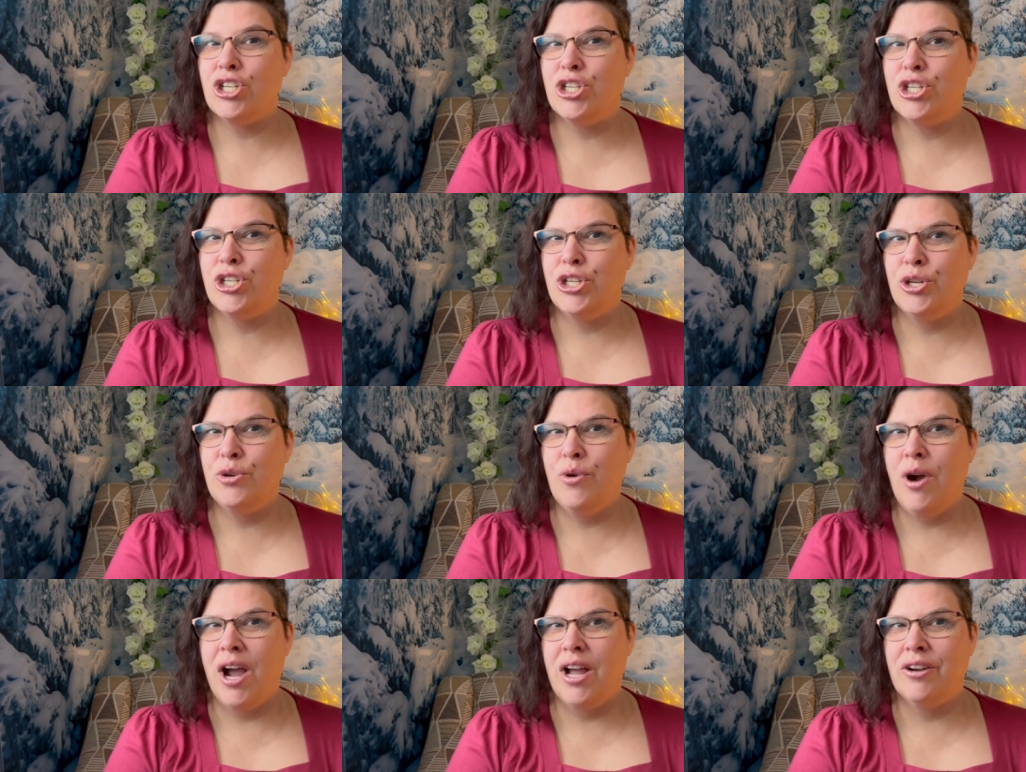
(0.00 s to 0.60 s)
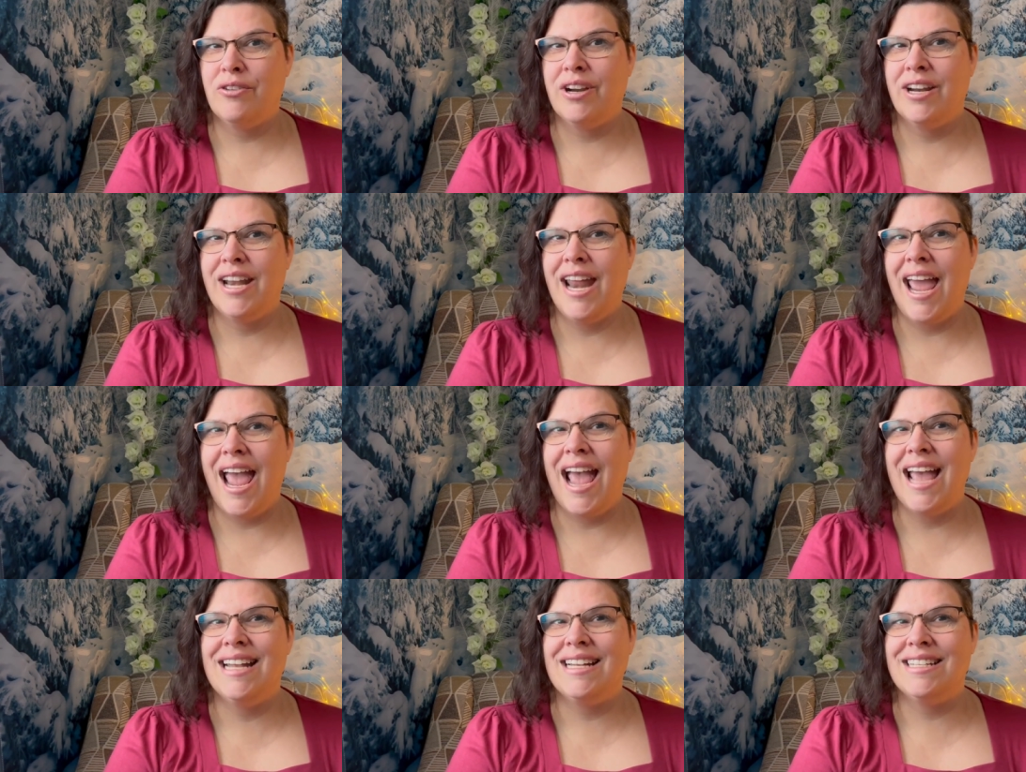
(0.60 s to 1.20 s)

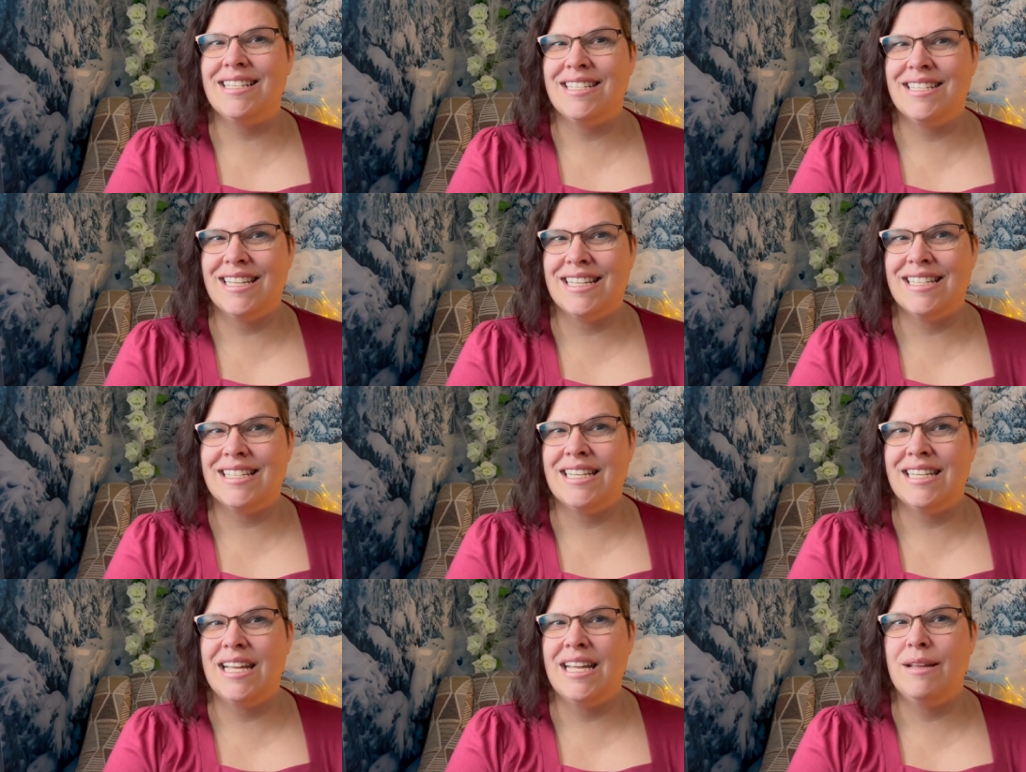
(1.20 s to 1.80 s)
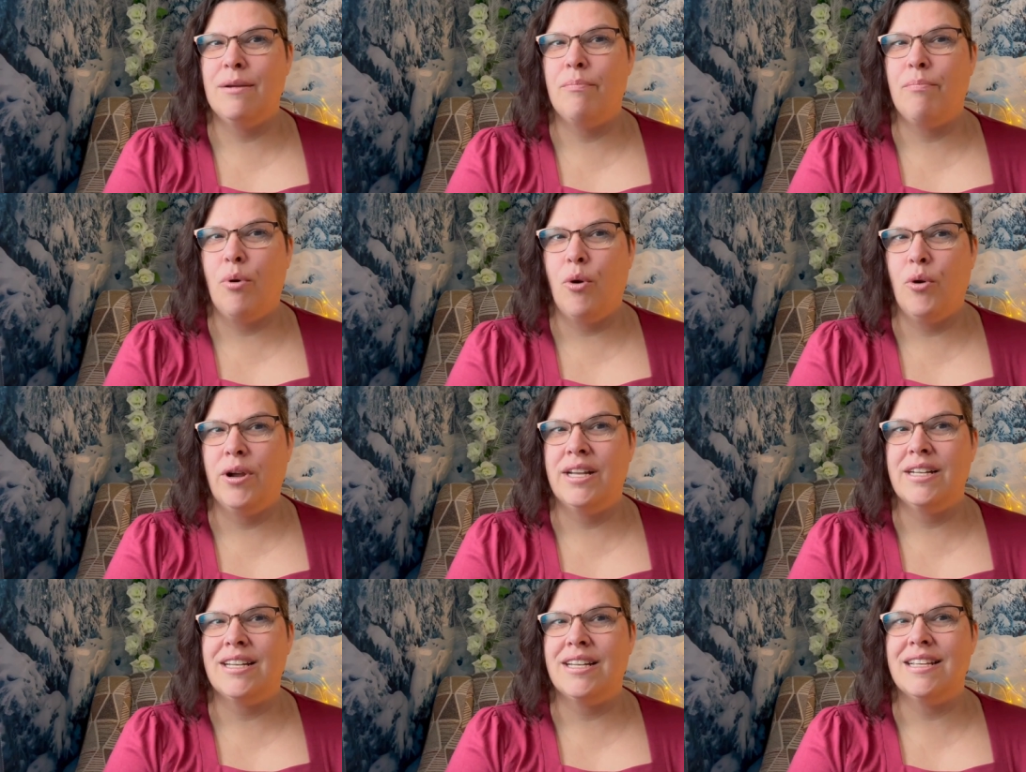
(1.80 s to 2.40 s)

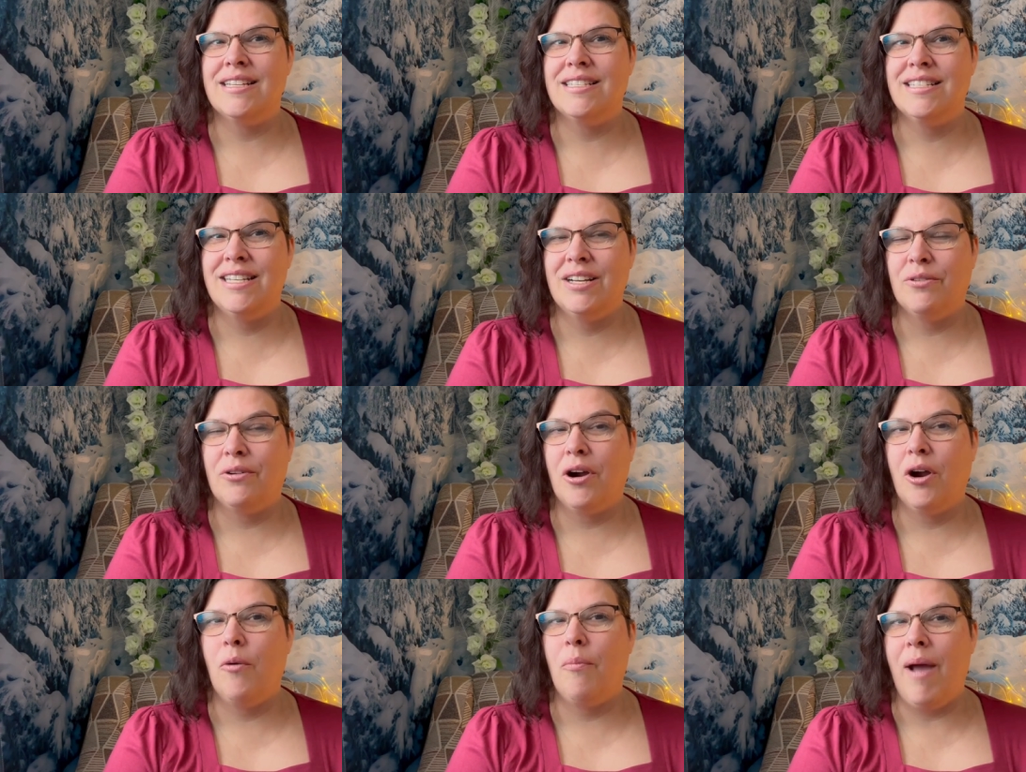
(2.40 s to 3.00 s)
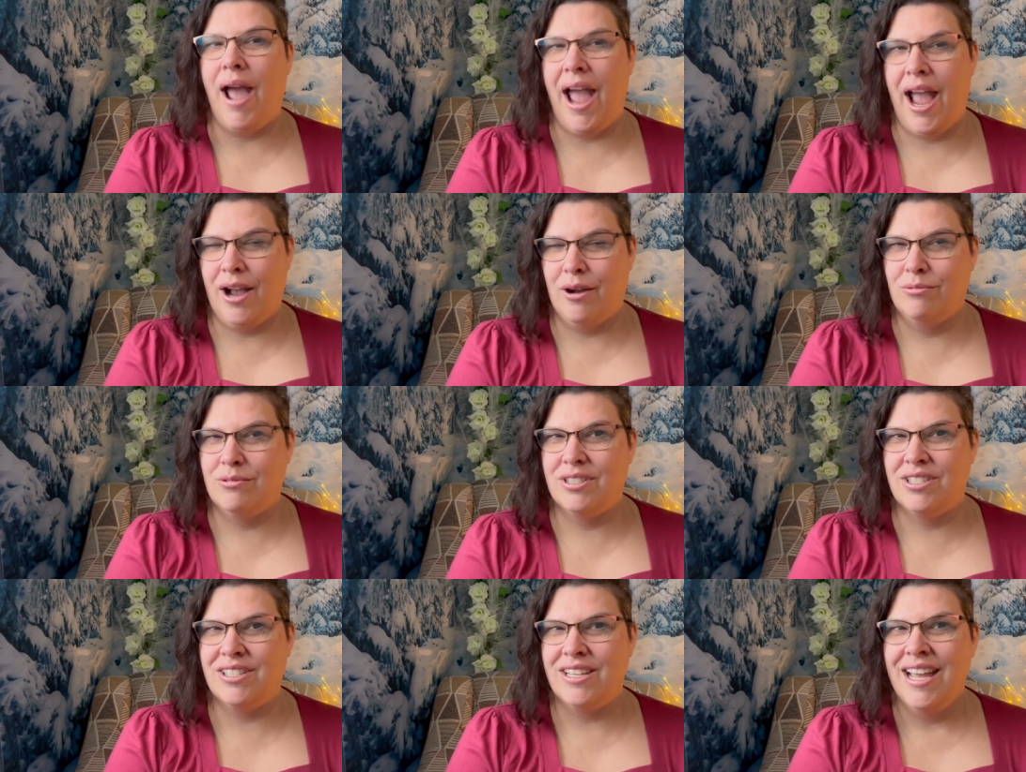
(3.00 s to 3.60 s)
260.0
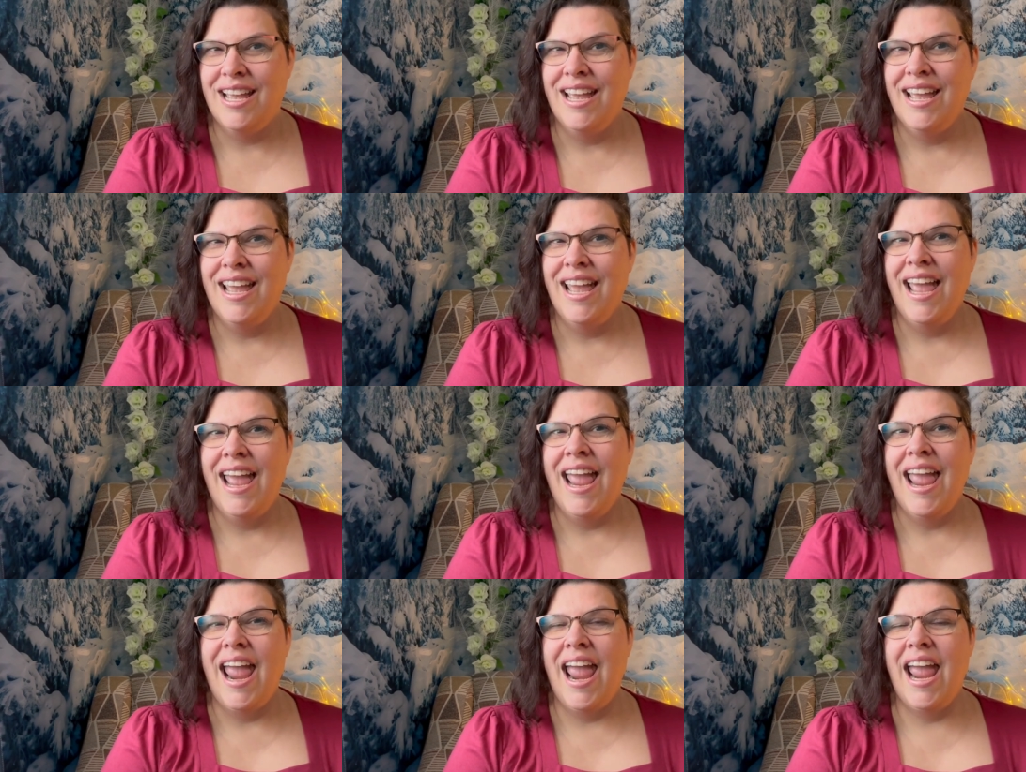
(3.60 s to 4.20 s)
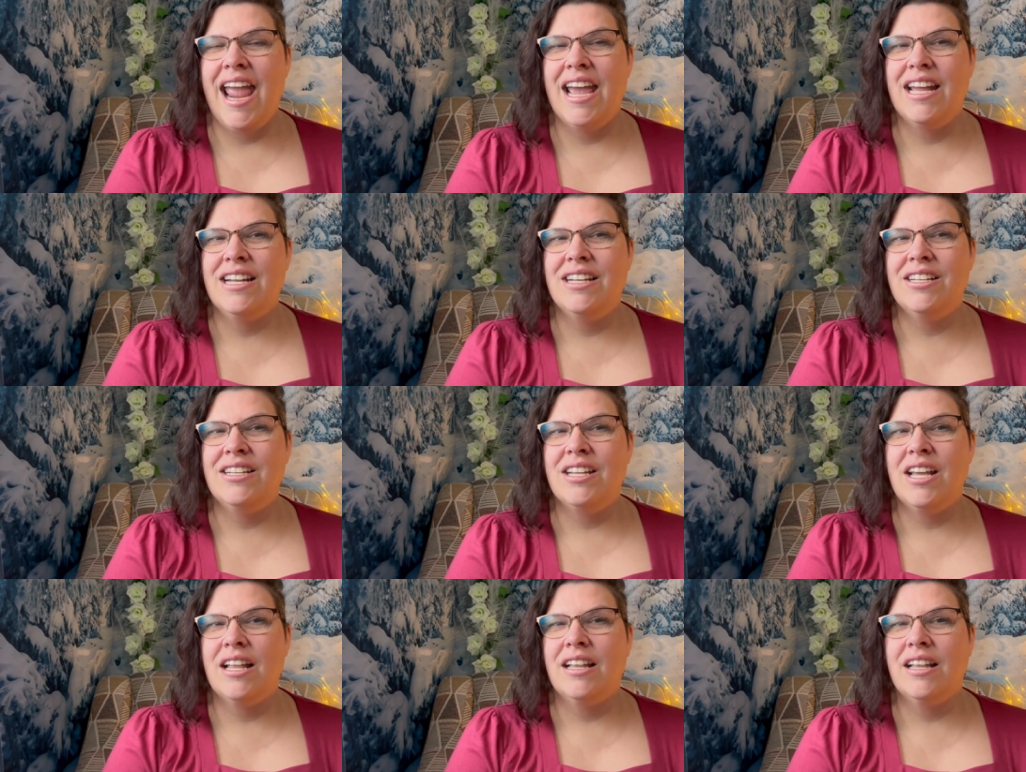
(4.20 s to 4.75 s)
pounds. And